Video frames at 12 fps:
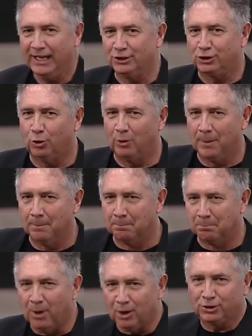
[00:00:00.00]
is to
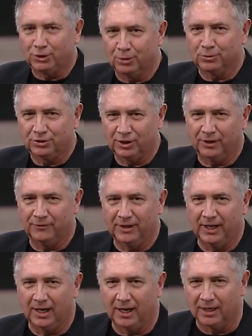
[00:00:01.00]
immerse yourself in
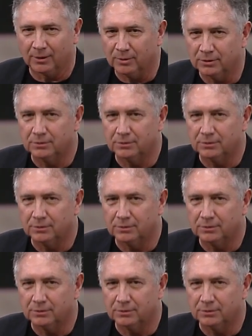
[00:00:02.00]
that language.